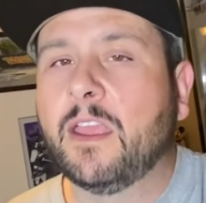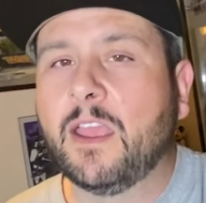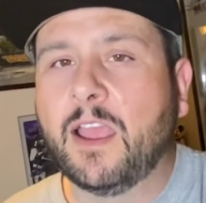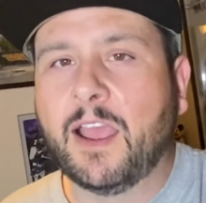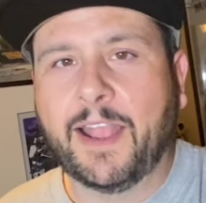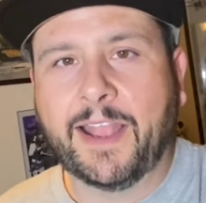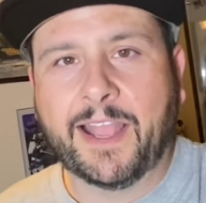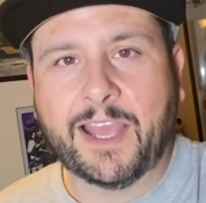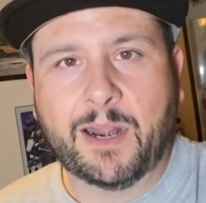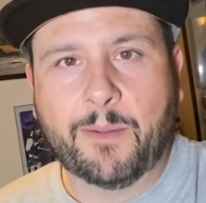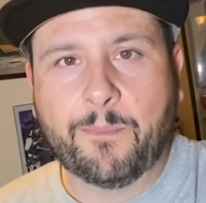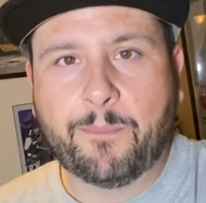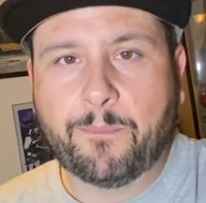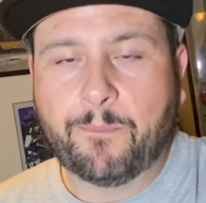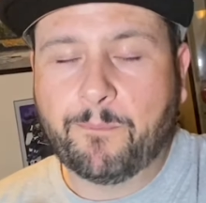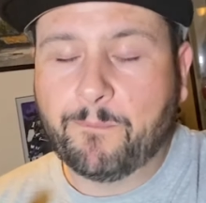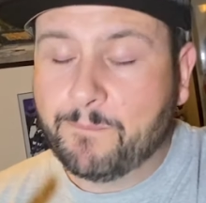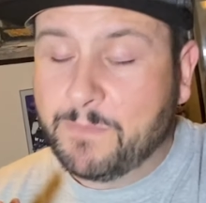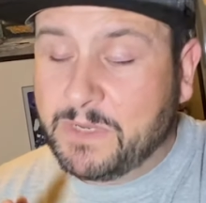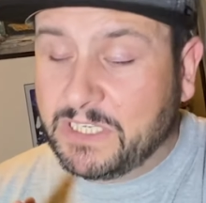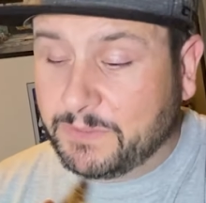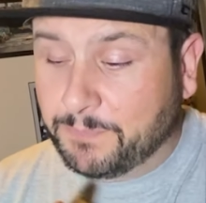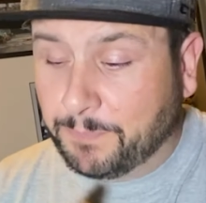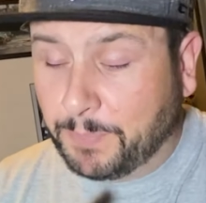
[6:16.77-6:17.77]
I got a
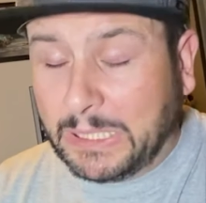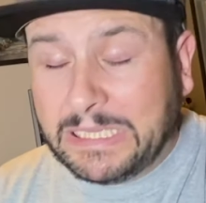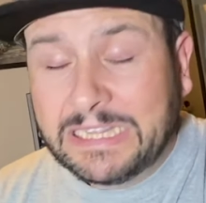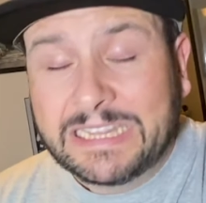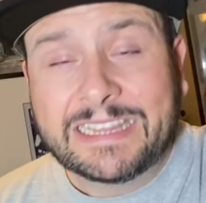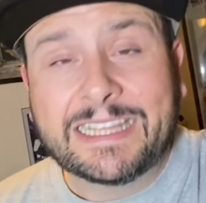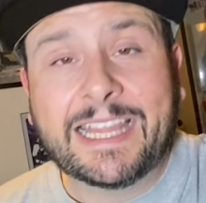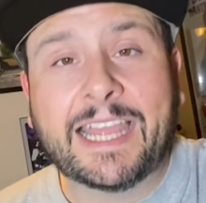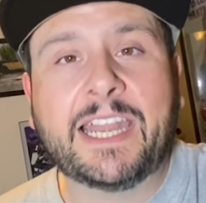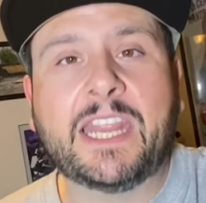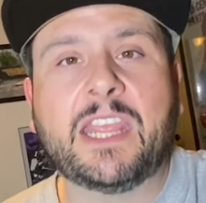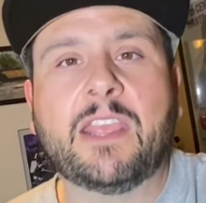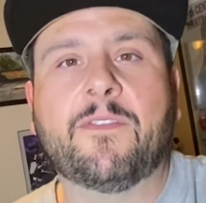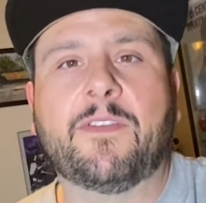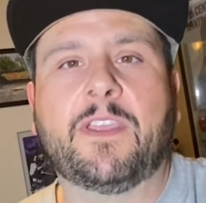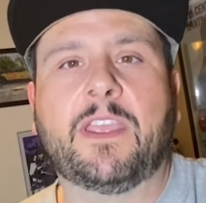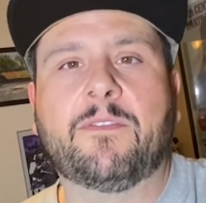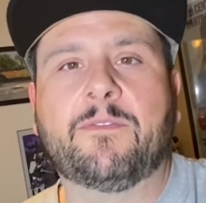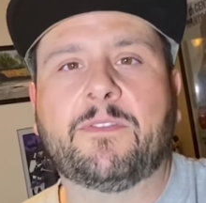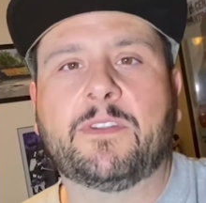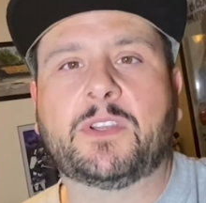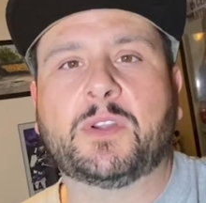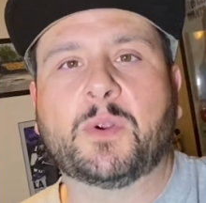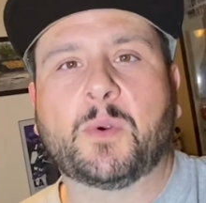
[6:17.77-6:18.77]
plenty of
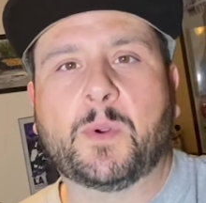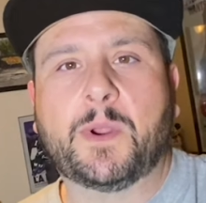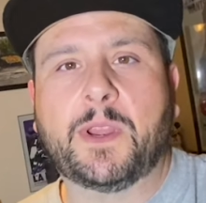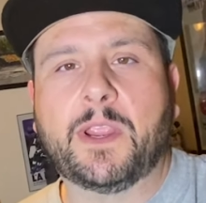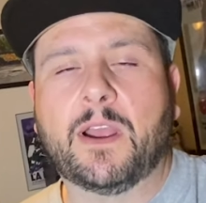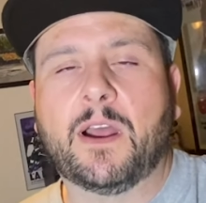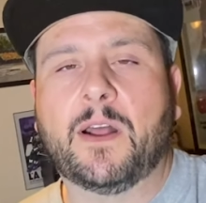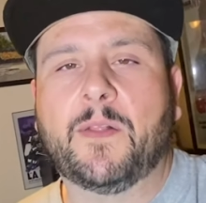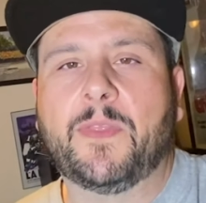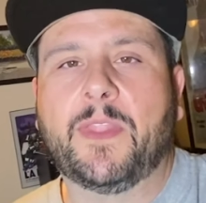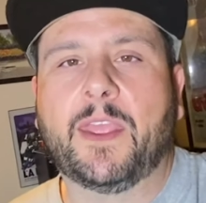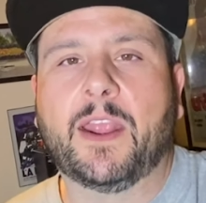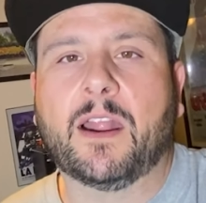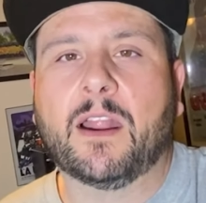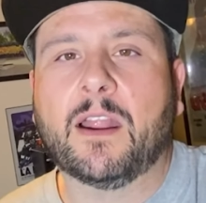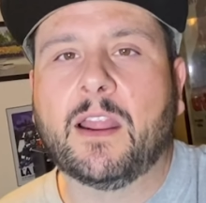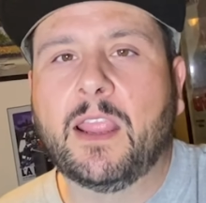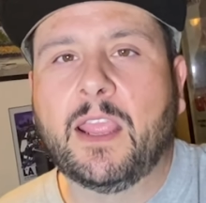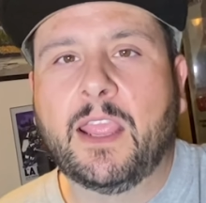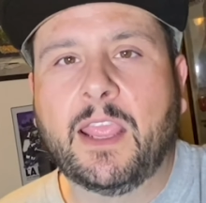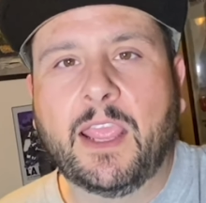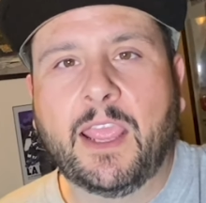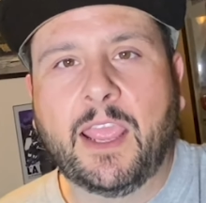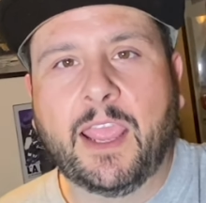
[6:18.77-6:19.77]
inventory on there
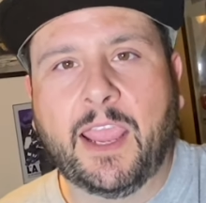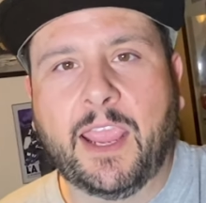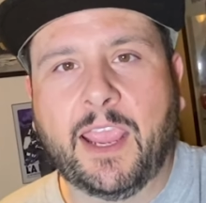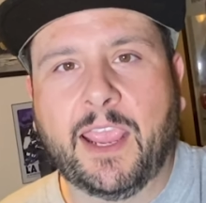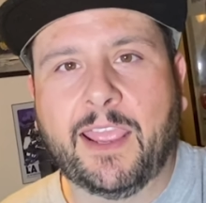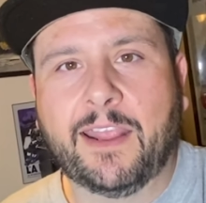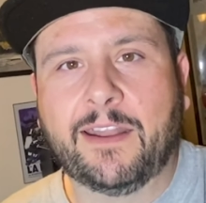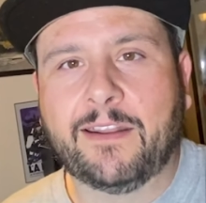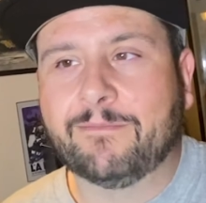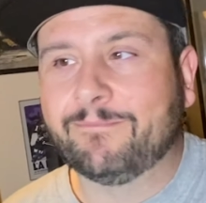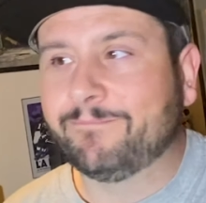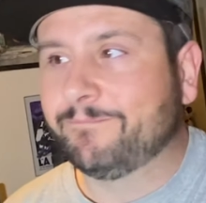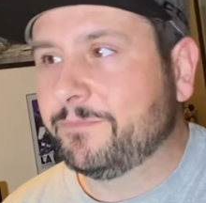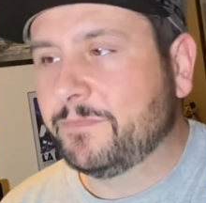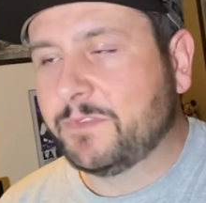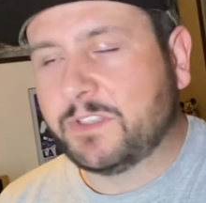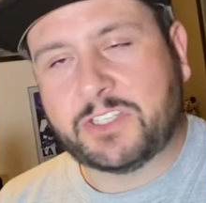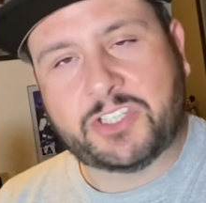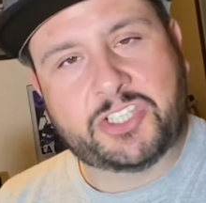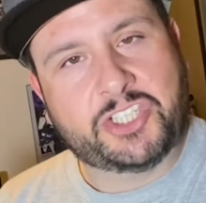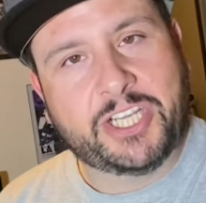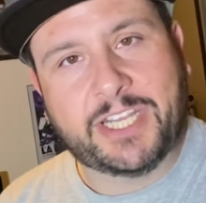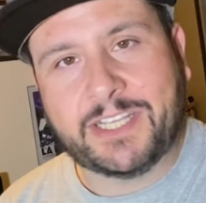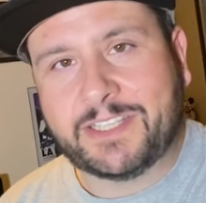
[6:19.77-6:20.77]
and
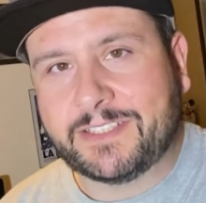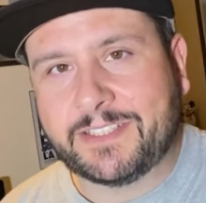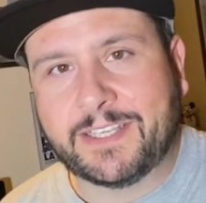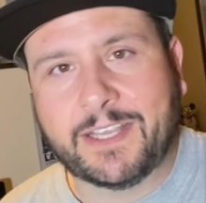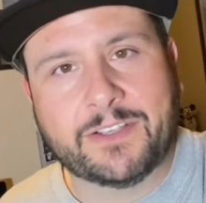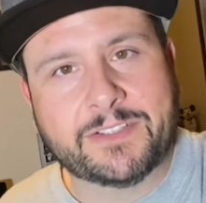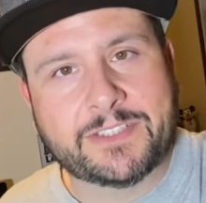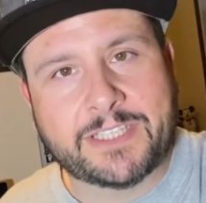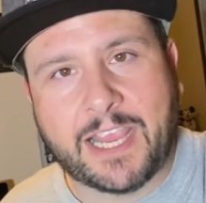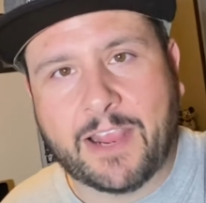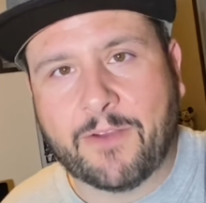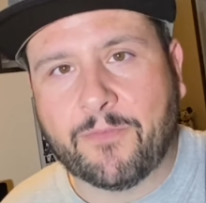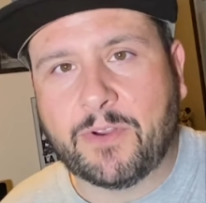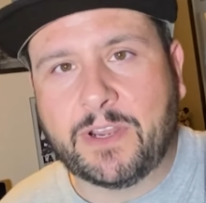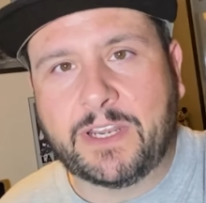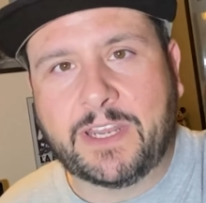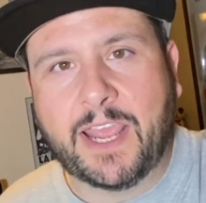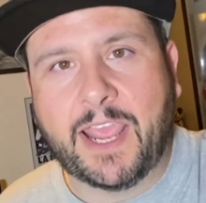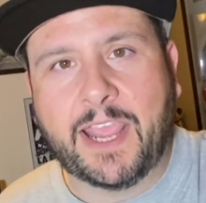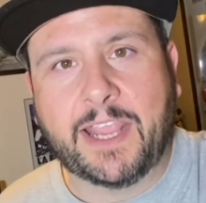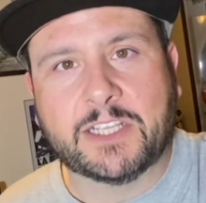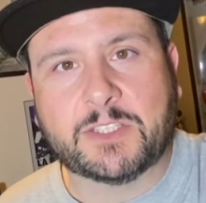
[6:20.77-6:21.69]
shit sells every day.